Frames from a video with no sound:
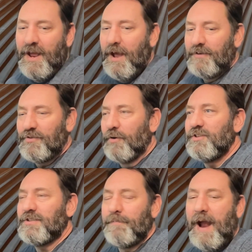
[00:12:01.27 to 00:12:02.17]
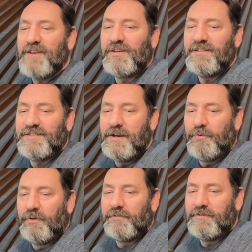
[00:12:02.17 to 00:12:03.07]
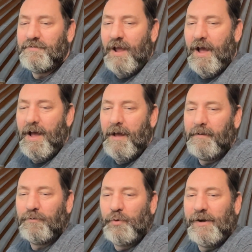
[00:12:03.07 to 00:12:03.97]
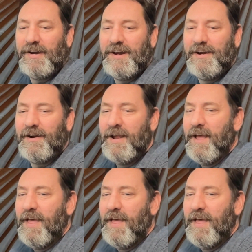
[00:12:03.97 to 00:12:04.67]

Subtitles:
So just imagine a SQL query here